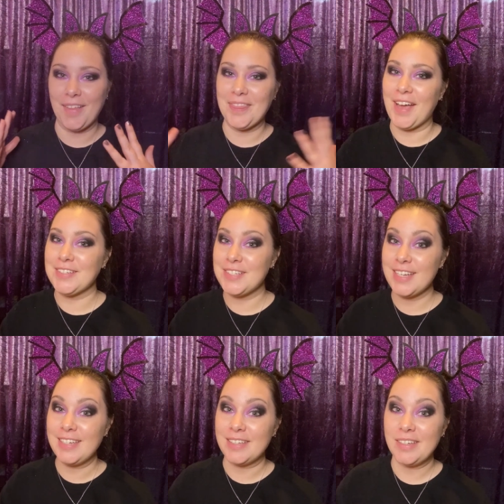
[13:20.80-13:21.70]
that's
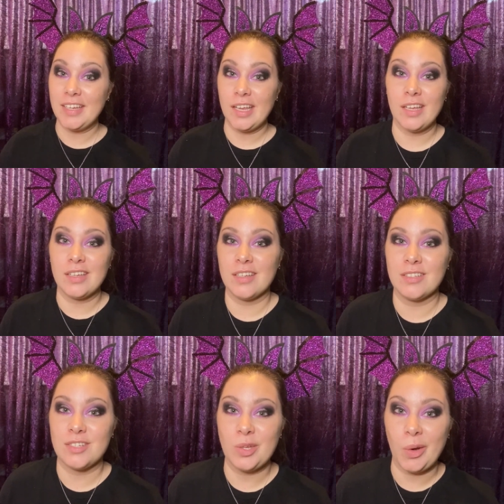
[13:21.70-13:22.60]
it.
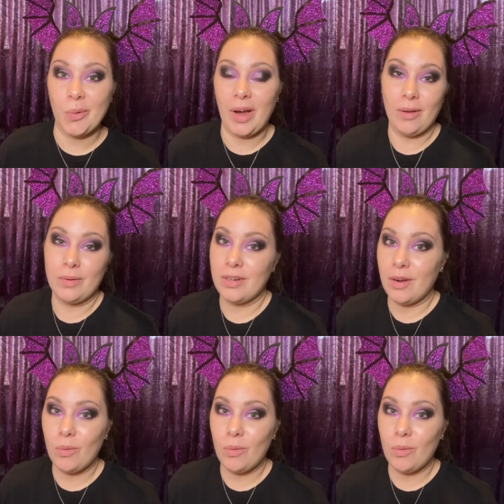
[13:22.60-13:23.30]
So I want to know,